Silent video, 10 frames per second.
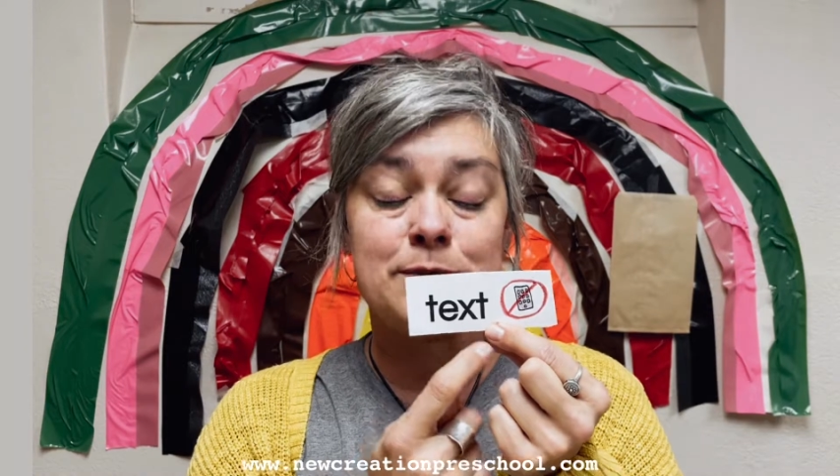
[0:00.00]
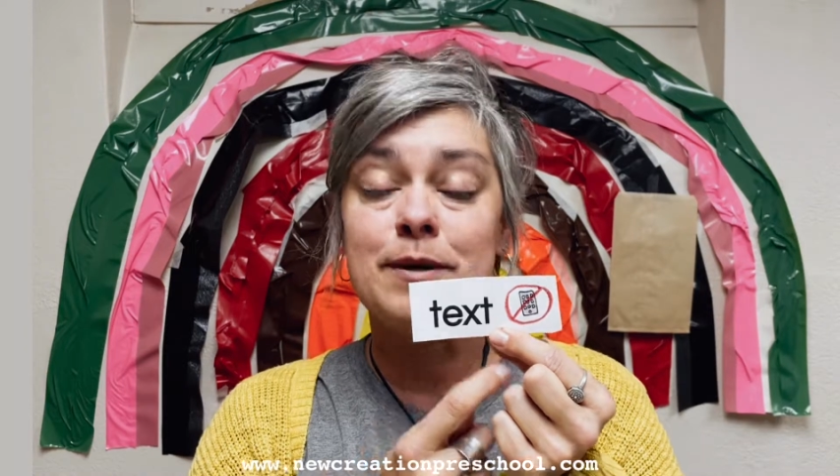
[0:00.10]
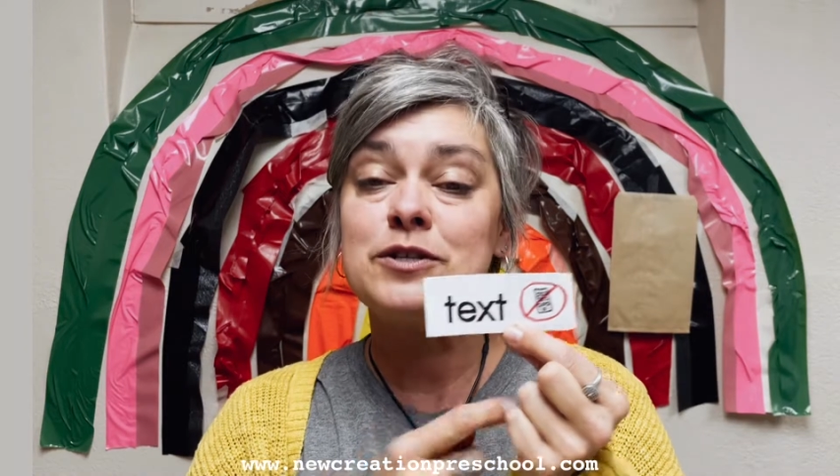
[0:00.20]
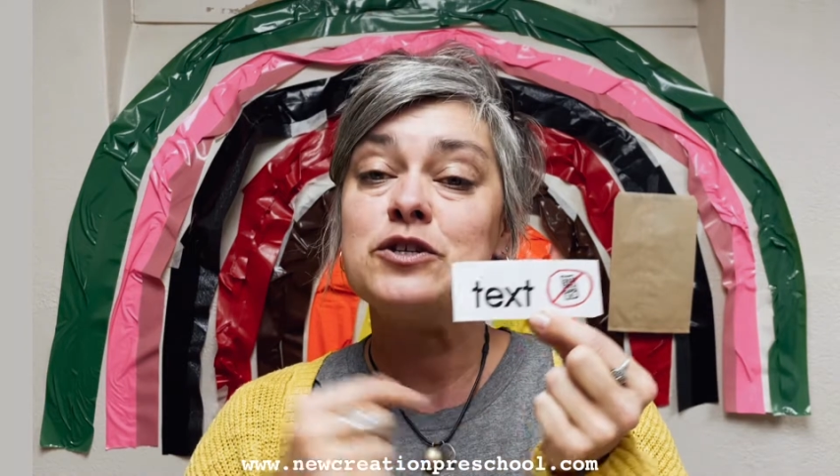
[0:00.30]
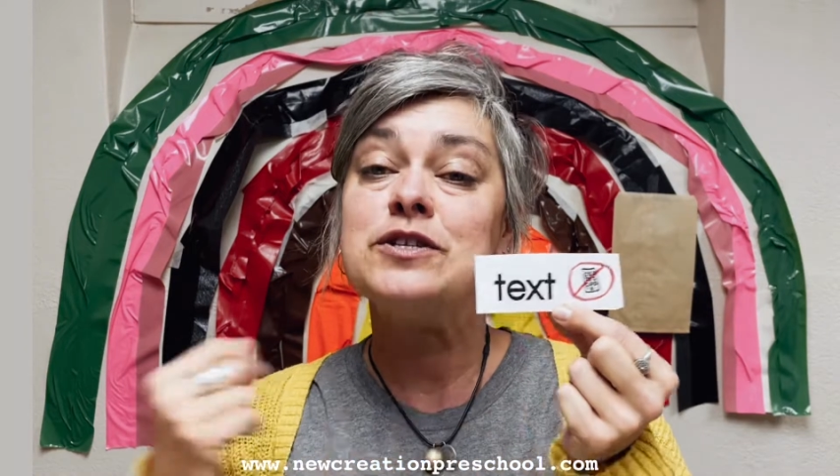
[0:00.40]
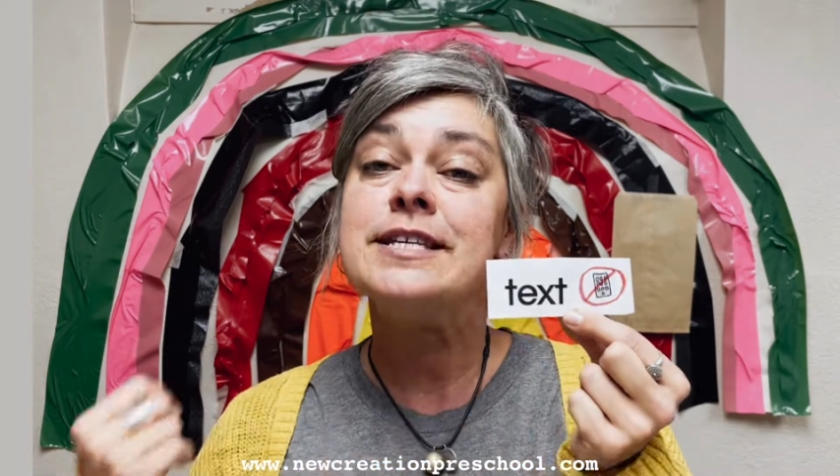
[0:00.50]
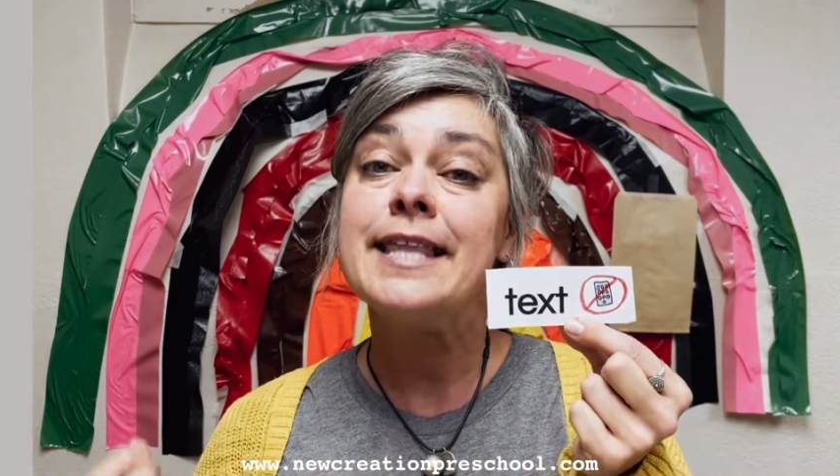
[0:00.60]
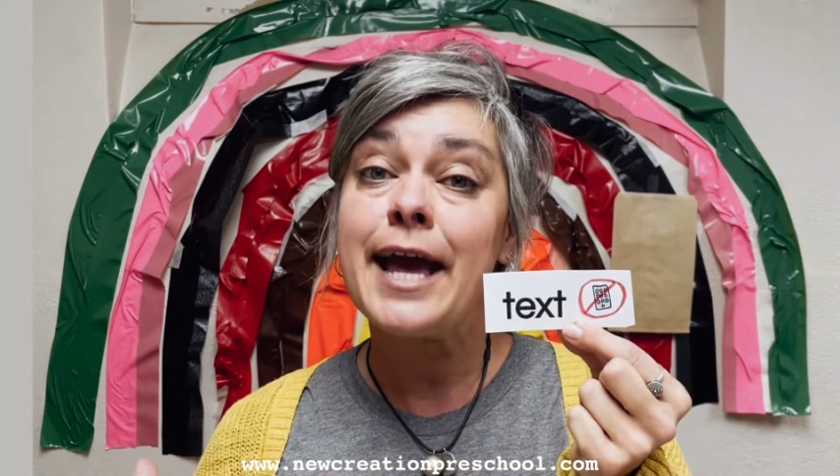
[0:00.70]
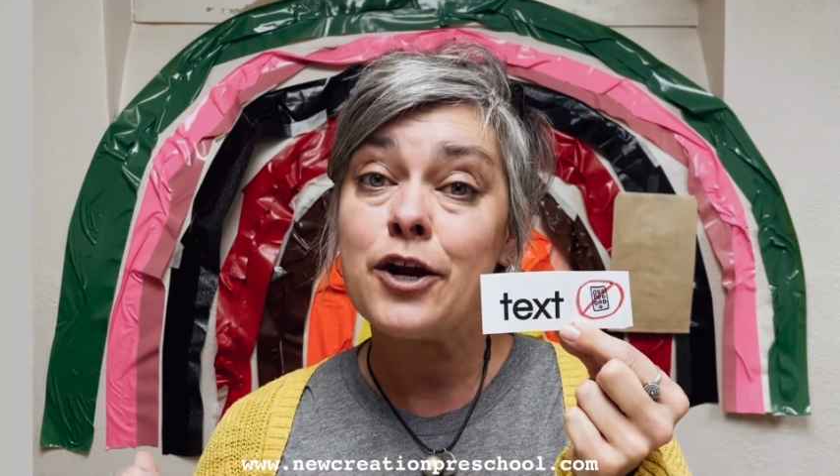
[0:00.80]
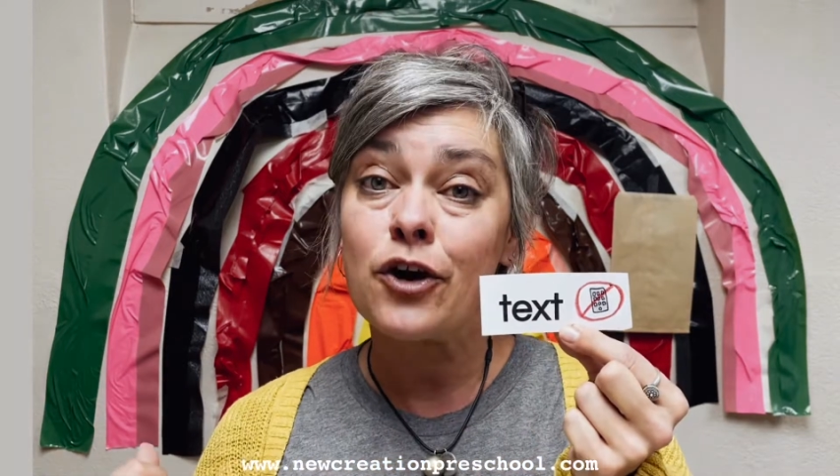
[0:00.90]
messages
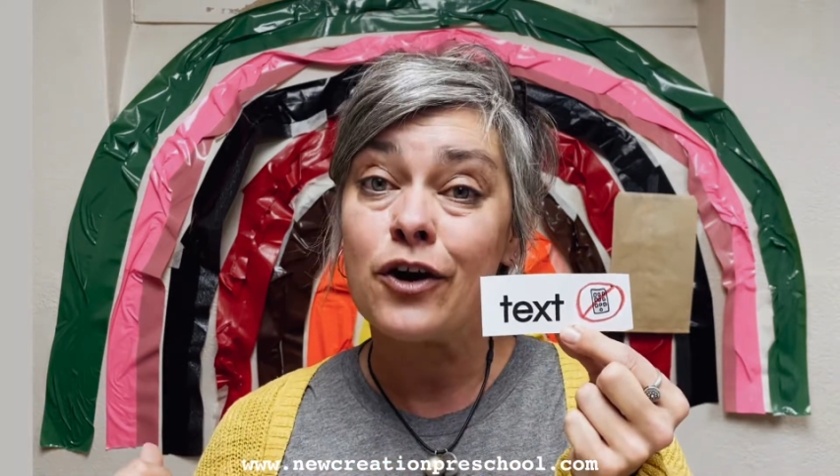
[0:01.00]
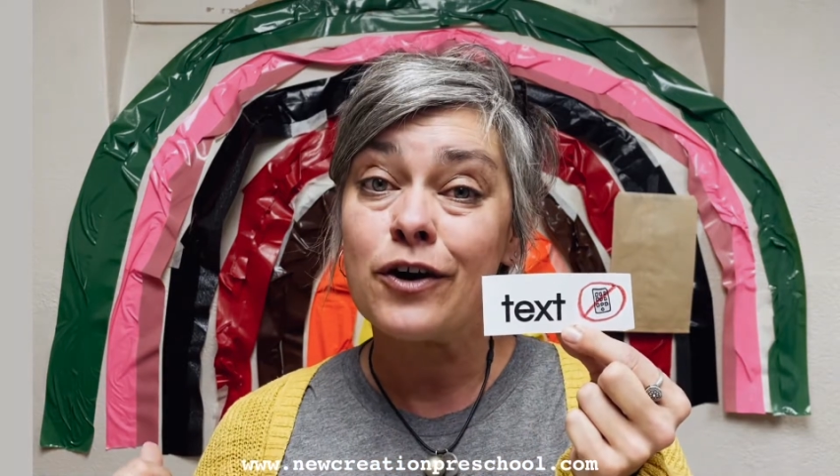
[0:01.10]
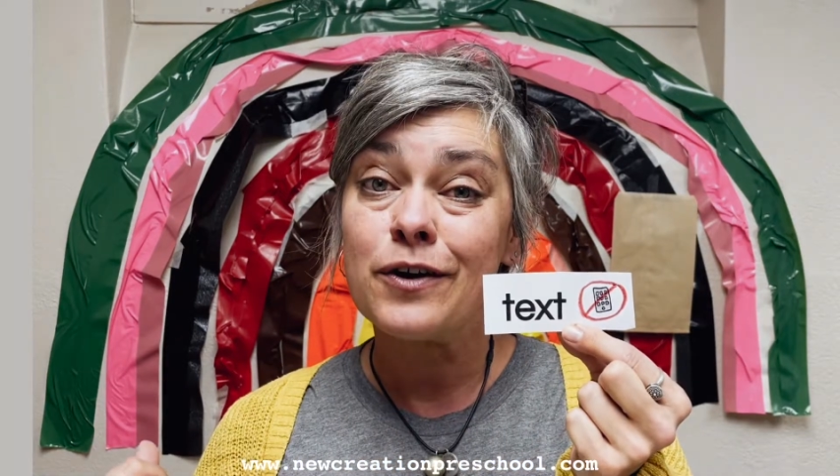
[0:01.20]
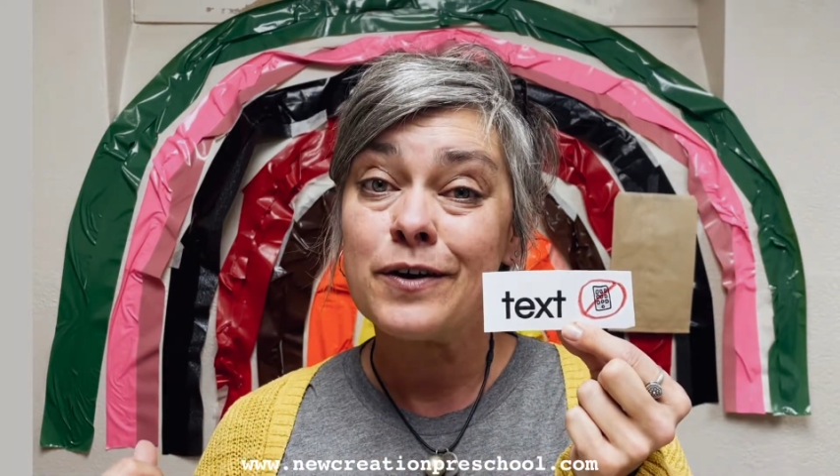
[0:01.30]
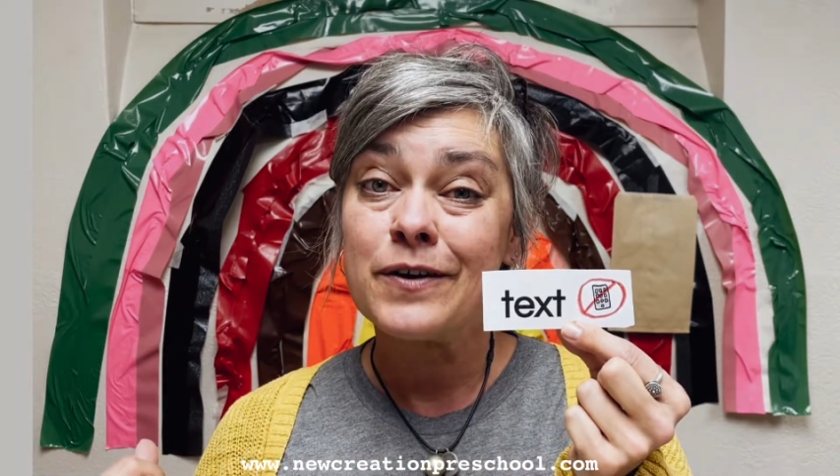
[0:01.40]
later.